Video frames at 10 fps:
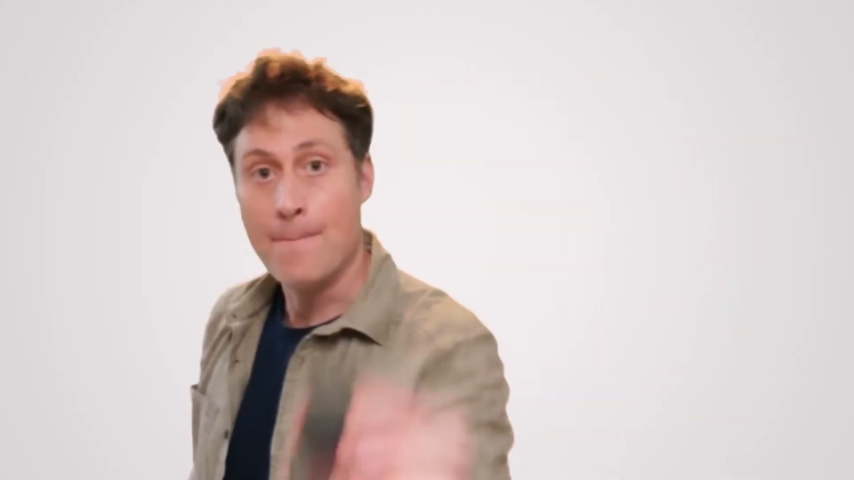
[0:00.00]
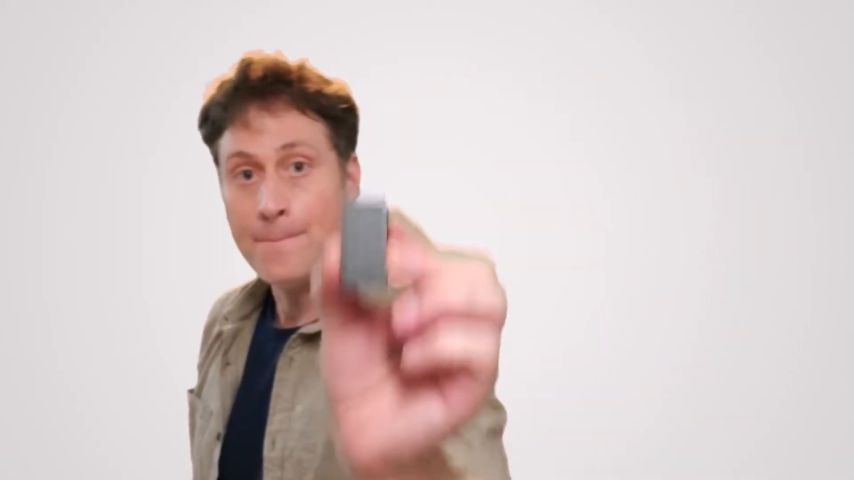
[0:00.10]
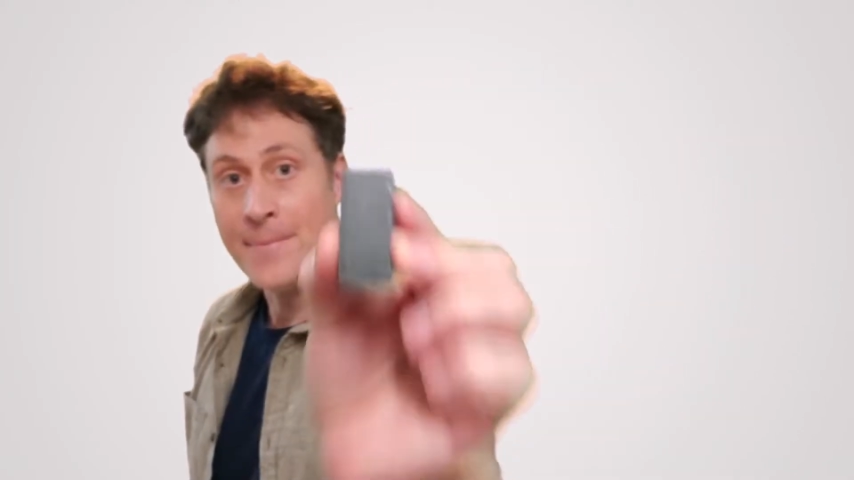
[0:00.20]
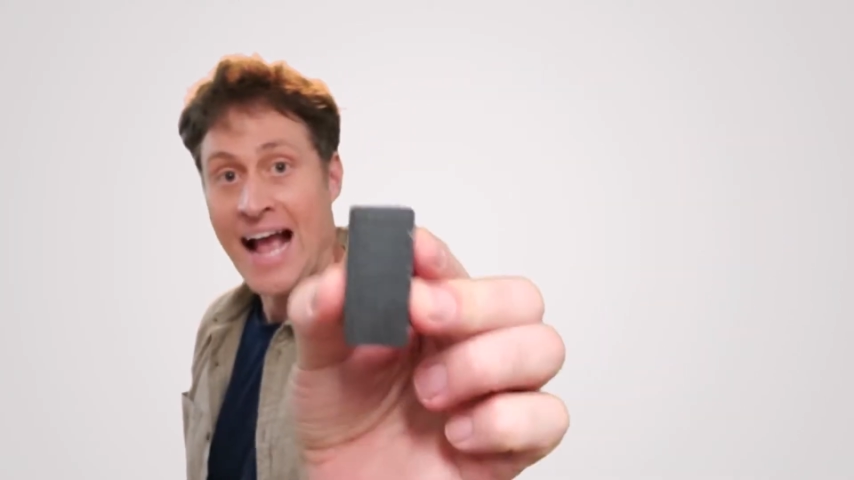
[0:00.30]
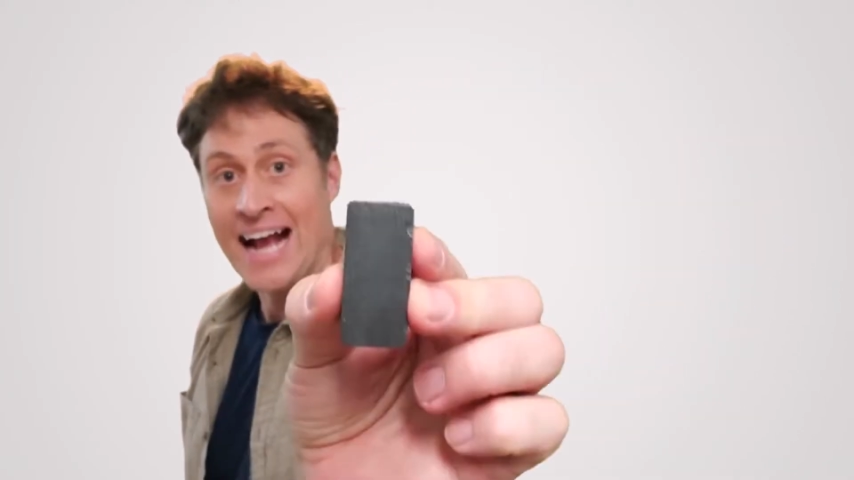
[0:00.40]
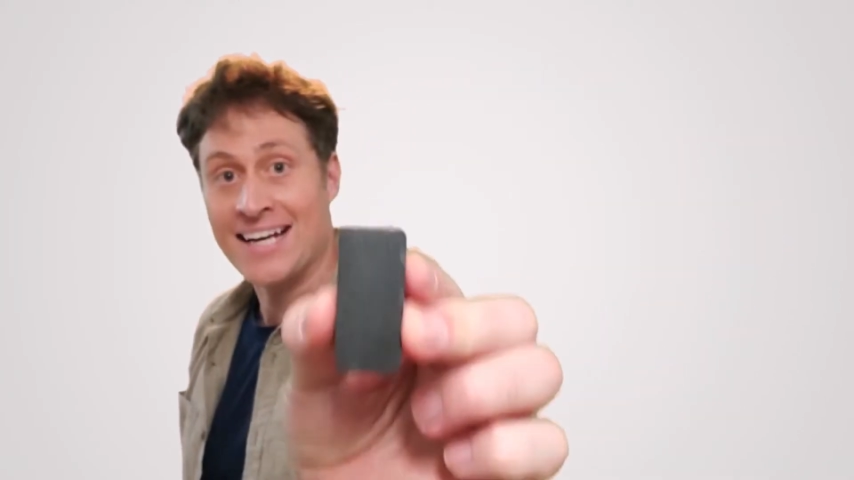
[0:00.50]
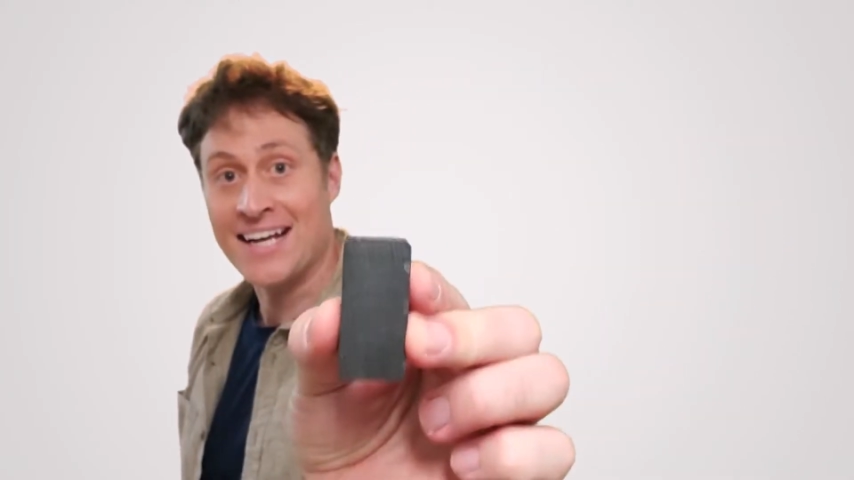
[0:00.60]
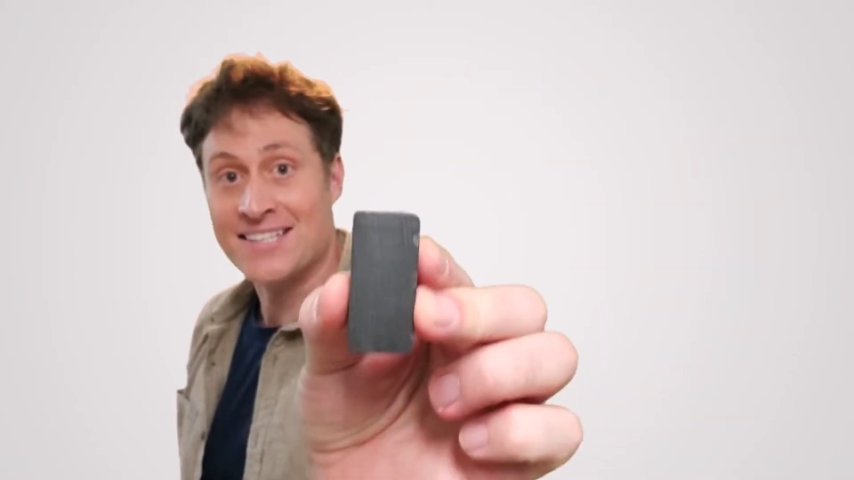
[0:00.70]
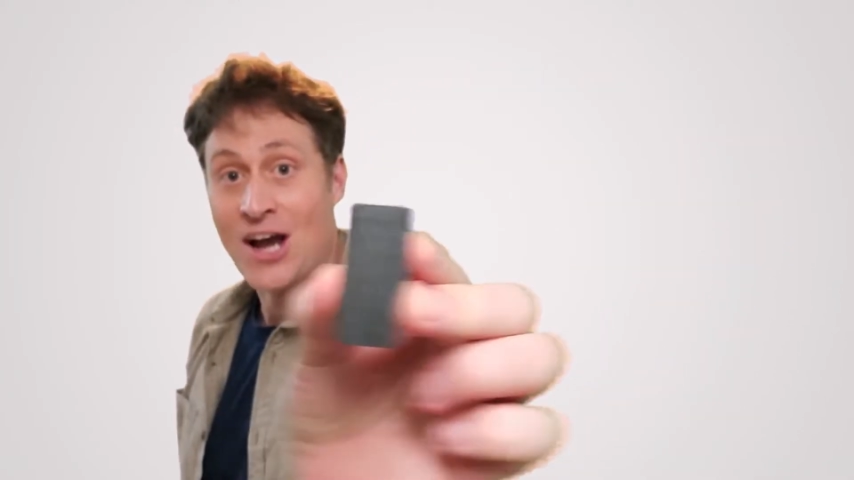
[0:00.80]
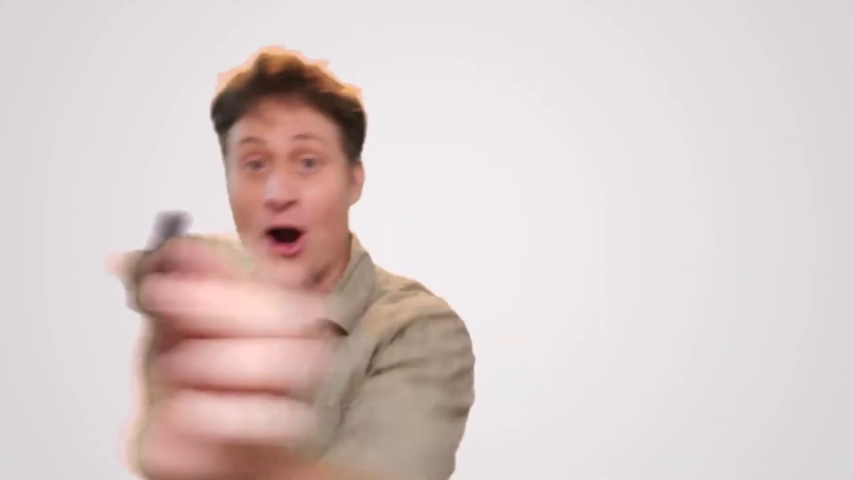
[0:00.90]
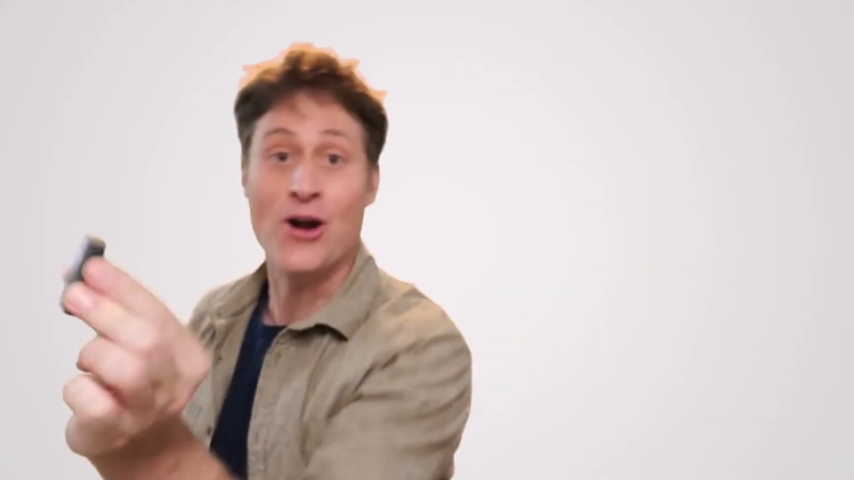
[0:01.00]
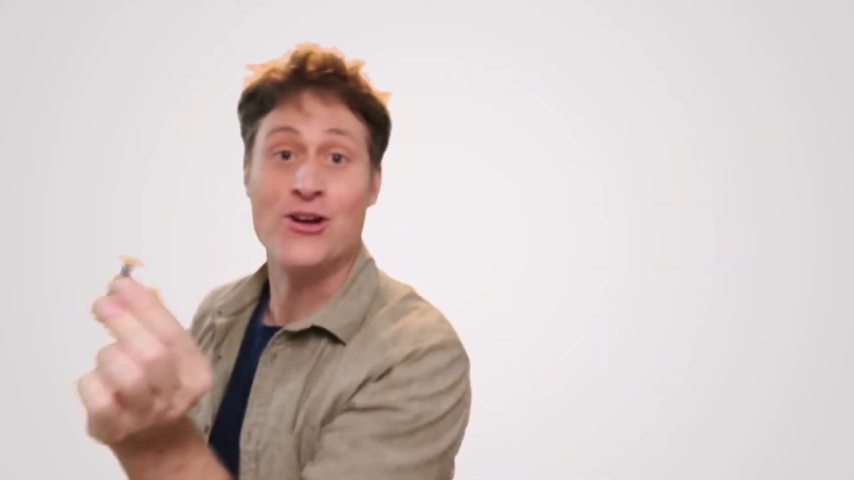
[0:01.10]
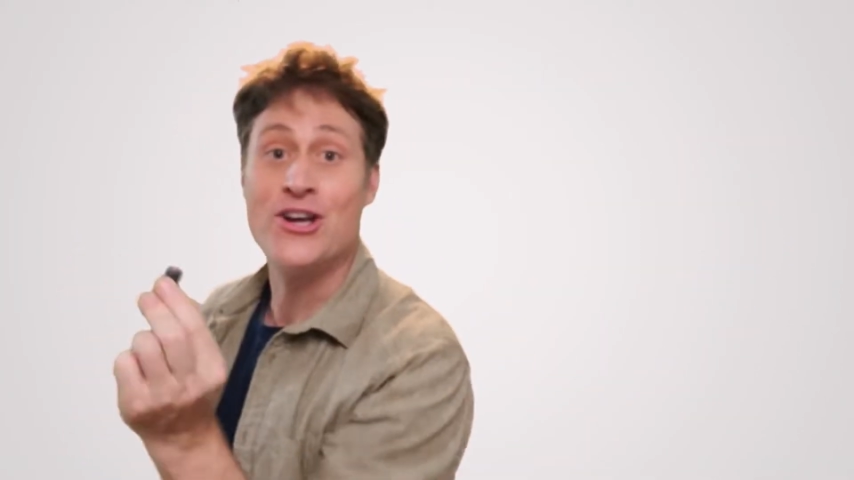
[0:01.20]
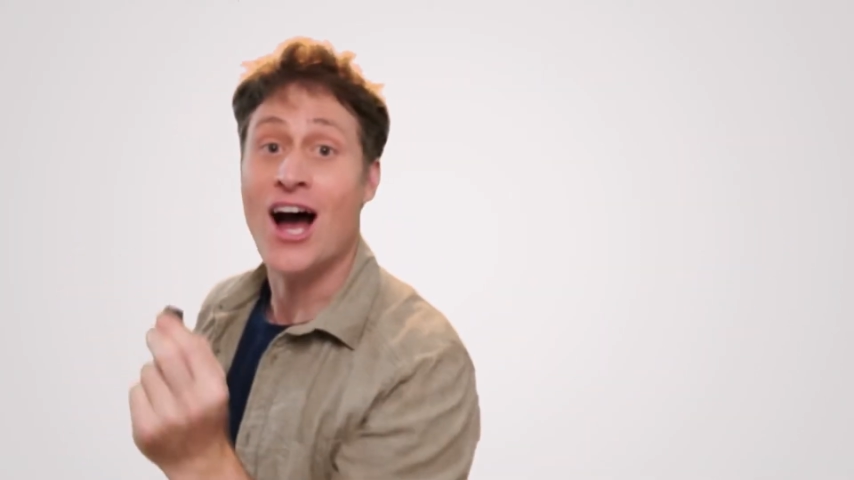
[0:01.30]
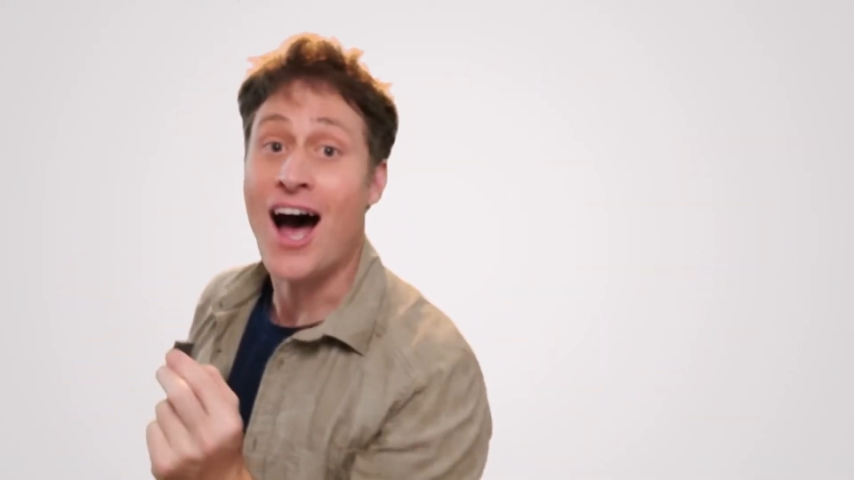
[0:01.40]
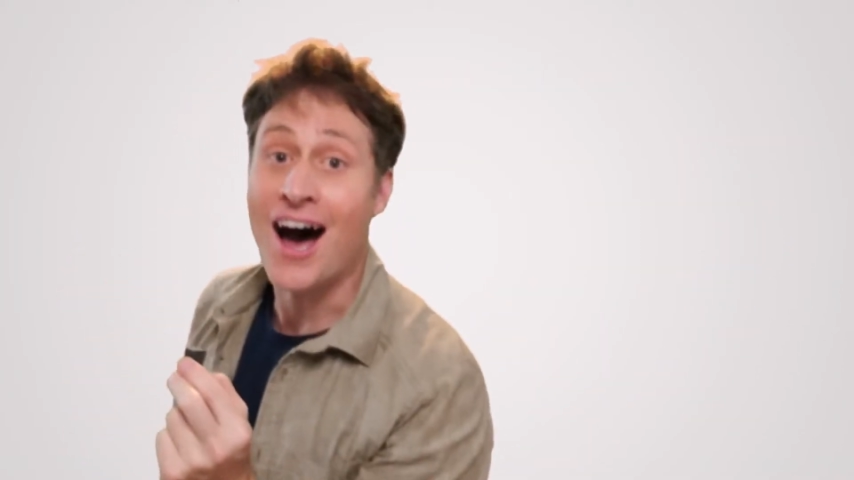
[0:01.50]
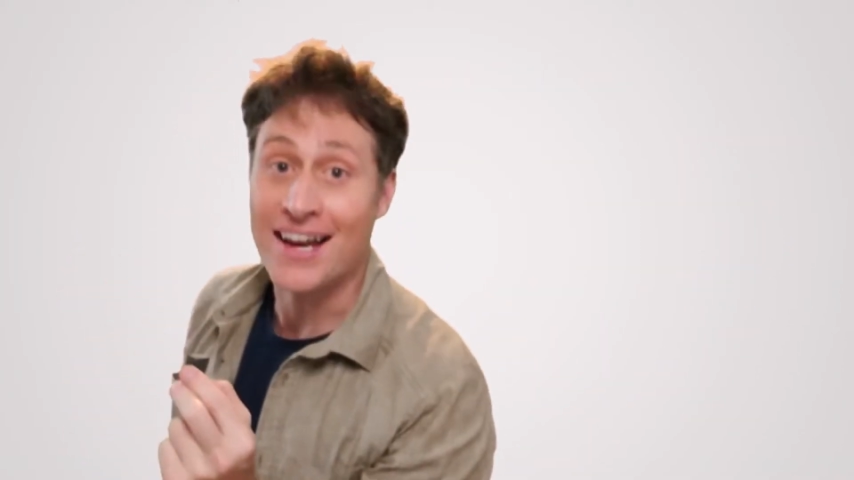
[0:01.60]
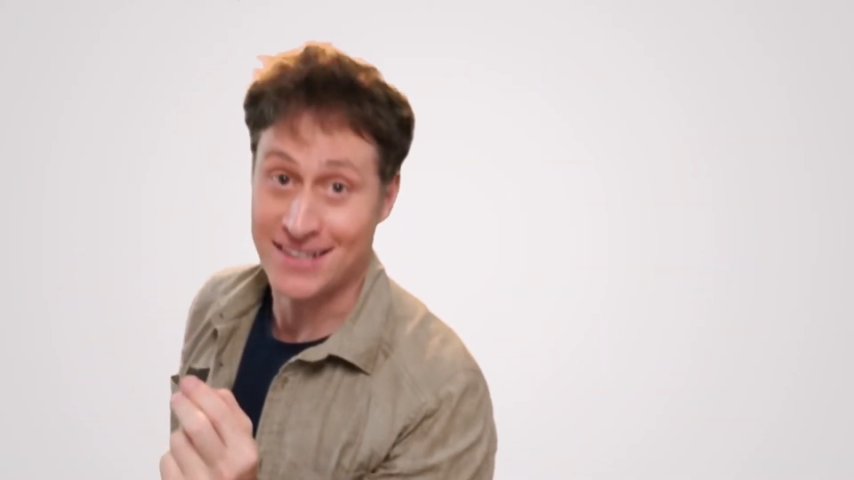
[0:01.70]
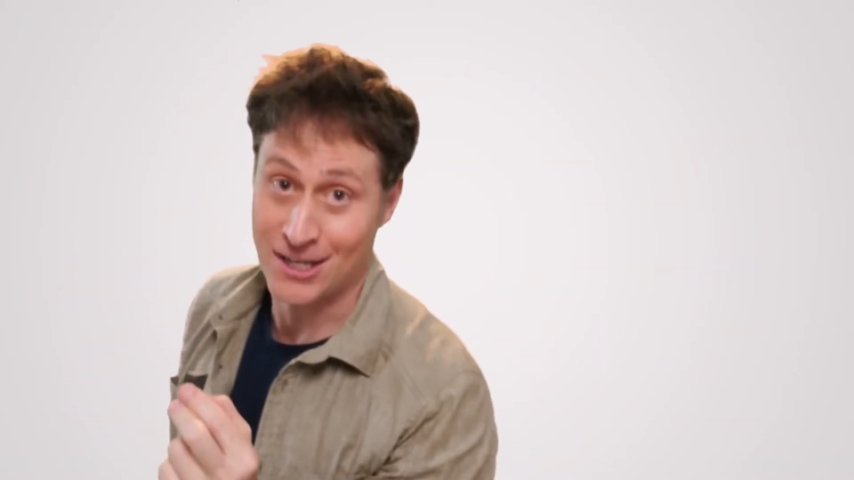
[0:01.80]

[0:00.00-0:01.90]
Magnets are not